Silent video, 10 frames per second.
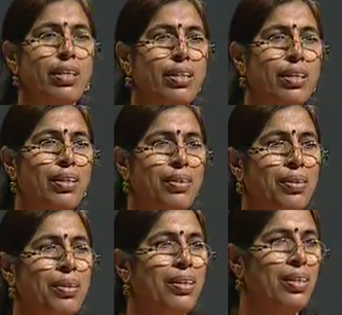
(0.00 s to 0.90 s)
there.
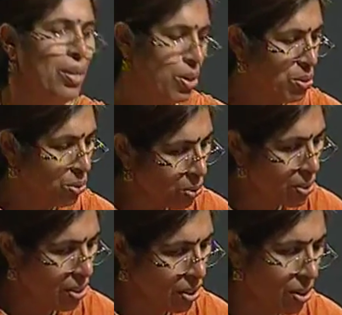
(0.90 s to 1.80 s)
So
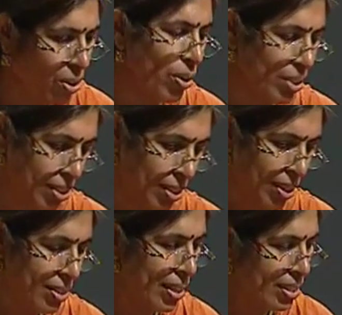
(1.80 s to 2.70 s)
those cross
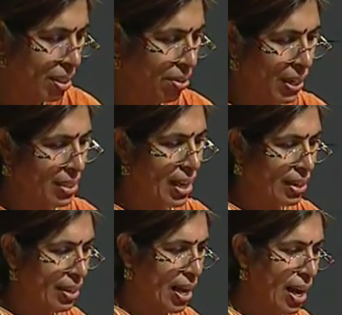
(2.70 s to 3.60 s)
sensitivities
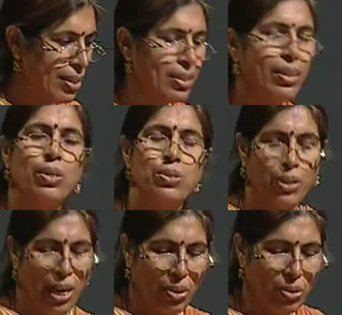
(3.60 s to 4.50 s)
that it has, so
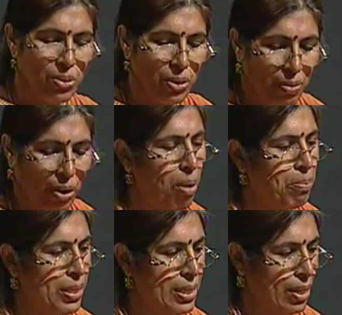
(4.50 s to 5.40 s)
that also it will
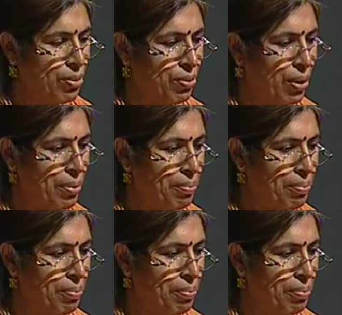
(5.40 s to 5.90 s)
compensate for.